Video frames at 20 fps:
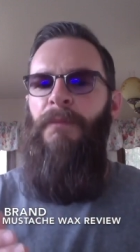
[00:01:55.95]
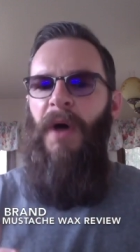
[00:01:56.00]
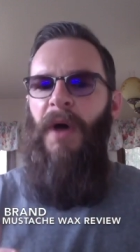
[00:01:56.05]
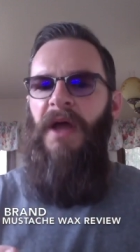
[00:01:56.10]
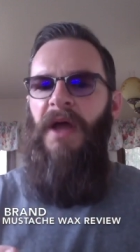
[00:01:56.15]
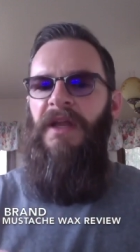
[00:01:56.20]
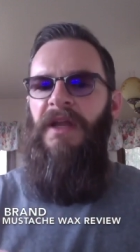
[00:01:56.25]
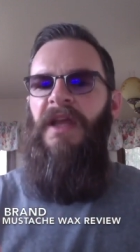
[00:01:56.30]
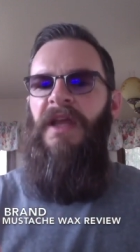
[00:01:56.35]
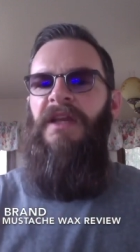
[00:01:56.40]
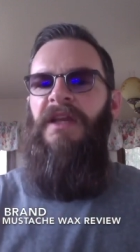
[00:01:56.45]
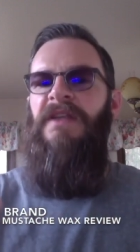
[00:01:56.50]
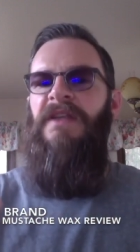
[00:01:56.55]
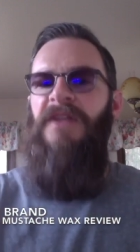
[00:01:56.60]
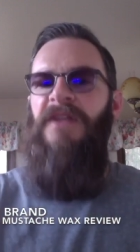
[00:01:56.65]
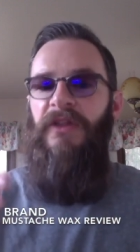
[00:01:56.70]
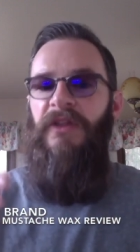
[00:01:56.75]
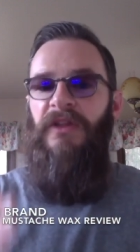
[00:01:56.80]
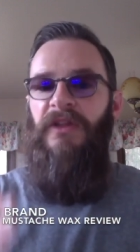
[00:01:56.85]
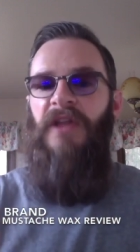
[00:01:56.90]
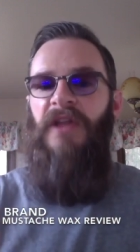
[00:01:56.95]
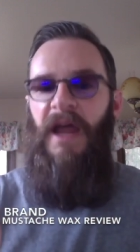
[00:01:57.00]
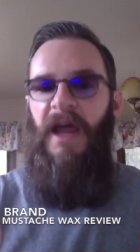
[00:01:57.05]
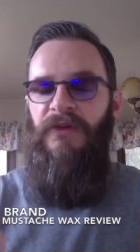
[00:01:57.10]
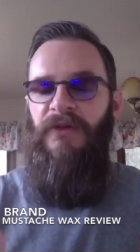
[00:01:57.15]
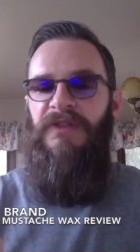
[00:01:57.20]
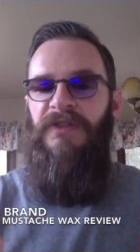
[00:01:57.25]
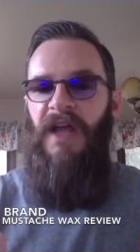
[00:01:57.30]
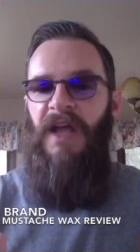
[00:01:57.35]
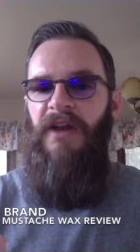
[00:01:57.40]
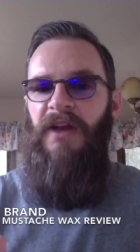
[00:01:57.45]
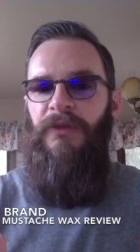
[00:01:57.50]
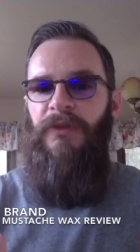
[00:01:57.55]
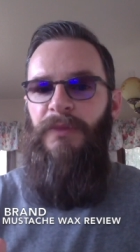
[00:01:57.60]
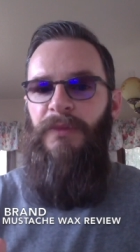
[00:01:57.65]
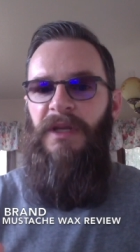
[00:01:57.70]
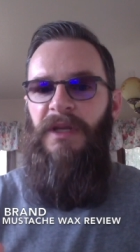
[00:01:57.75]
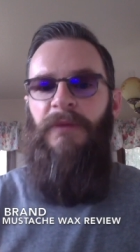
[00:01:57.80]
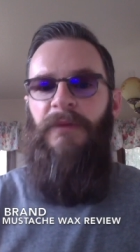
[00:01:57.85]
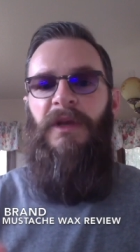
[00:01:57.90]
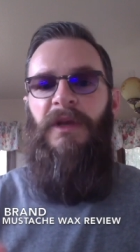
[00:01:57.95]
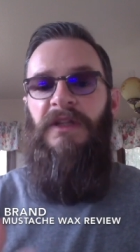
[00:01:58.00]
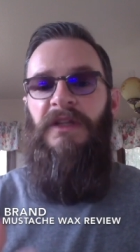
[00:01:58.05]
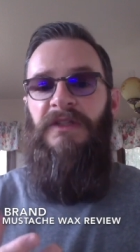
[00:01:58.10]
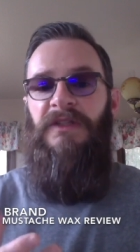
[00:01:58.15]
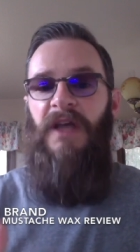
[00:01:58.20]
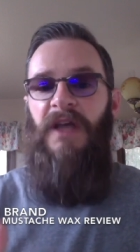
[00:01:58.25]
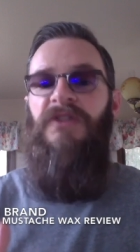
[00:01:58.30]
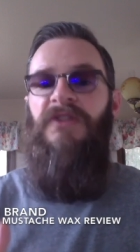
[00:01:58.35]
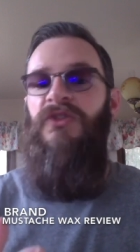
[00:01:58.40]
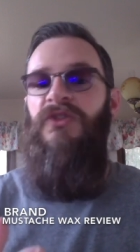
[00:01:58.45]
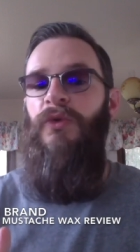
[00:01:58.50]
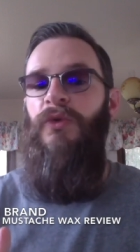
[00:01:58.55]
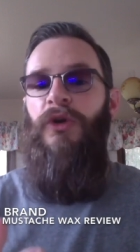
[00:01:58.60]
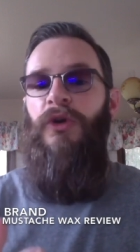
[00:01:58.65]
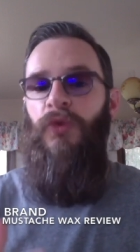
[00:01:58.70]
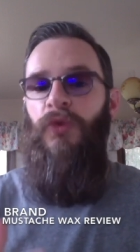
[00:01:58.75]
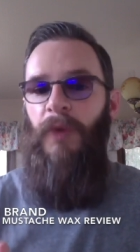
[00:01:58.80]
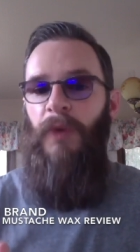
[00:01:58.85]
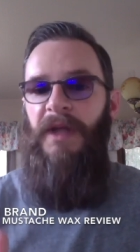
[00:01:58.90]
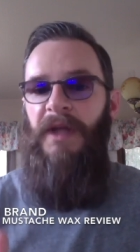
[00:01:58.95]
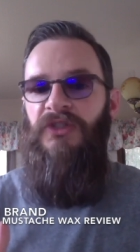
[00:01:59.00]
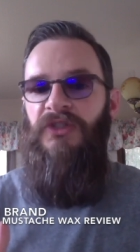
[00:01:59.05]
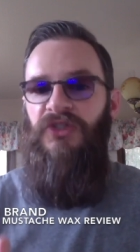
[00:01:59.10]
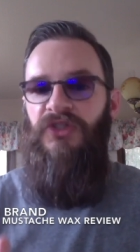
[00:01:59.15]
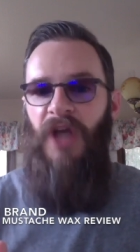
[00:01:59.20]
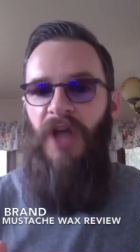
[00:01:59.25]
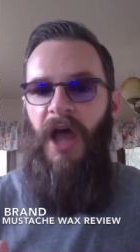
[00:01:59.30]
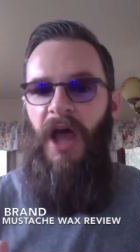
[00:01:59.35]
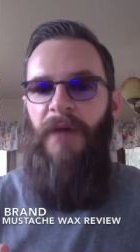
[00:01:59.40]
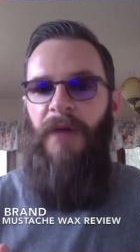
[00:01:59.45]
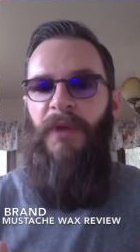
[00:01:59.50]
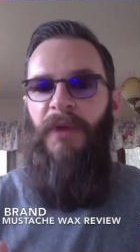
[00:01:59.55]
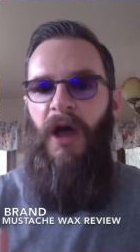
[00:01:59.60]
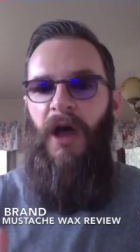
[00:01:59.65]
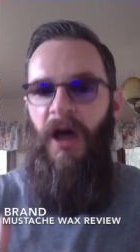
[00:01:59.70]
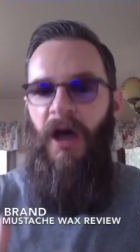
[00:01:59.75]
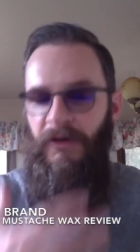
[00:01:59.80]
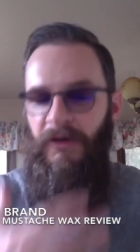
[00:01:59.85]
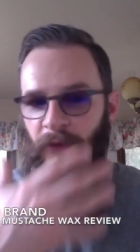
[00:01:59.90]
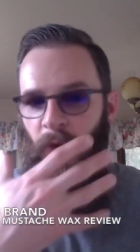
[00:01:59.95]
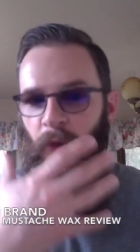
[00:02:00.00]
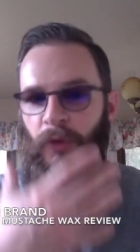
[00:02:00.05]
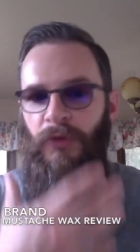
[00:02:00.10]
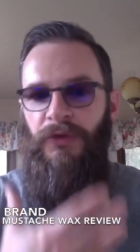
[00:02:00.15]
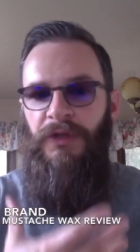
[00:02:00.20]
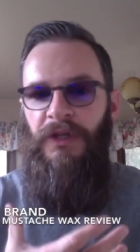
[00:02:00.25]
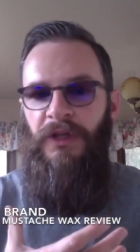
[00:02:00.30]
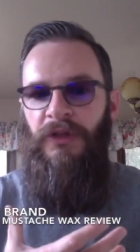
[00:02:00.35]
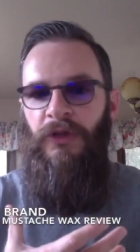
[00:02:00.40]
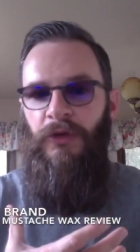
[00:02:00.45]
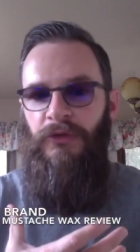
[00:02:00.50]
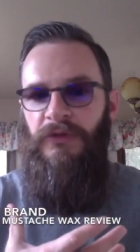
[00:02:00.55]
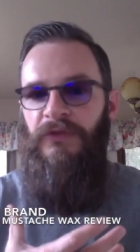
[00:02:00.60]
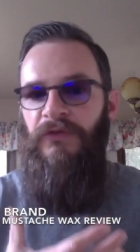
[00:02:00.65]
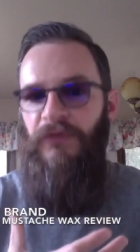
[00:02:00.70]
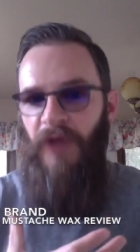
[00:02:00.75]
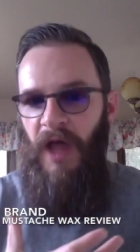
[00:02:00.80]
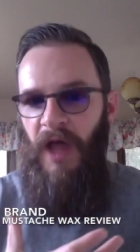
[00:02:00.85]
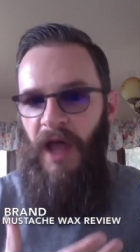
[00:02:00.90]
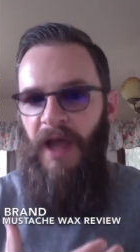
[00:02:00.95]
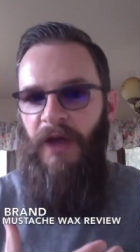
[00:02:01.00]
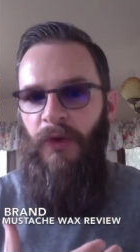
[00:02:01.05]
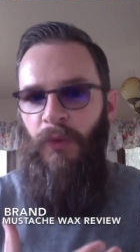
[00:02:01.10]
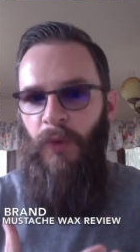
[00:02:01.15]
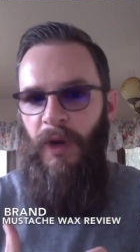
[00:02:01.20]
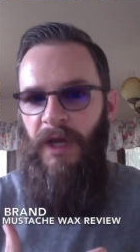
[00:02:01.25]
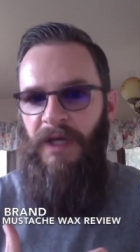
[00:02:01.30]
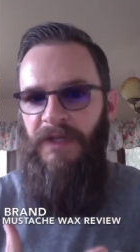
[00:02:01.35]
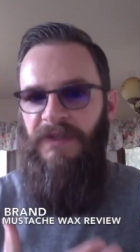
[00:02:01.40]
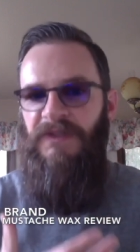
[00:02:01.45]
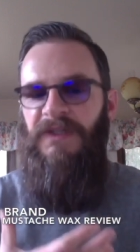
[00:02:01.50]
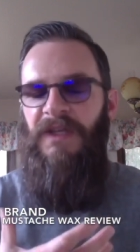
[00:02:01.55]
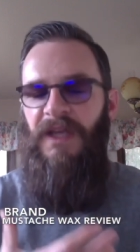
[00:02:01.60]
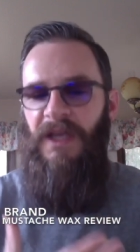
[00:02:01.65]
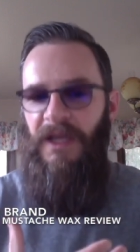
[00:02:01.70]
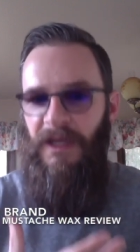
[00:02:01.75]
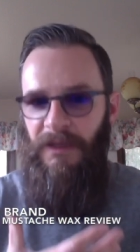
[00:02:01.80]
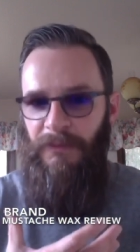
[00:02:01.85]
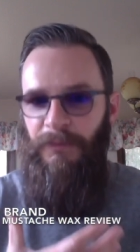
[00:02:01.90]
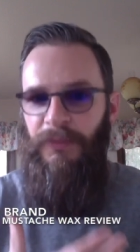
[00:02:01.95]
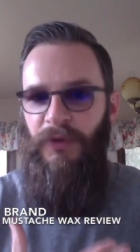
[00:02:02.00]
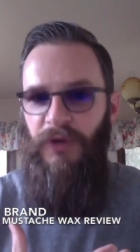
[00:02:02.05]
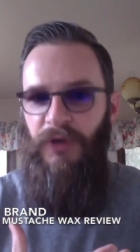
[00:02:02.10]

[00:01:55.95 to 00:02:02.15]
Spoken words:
but it is on the lighter side of the medium, and it does do a great job of holding those flyaways in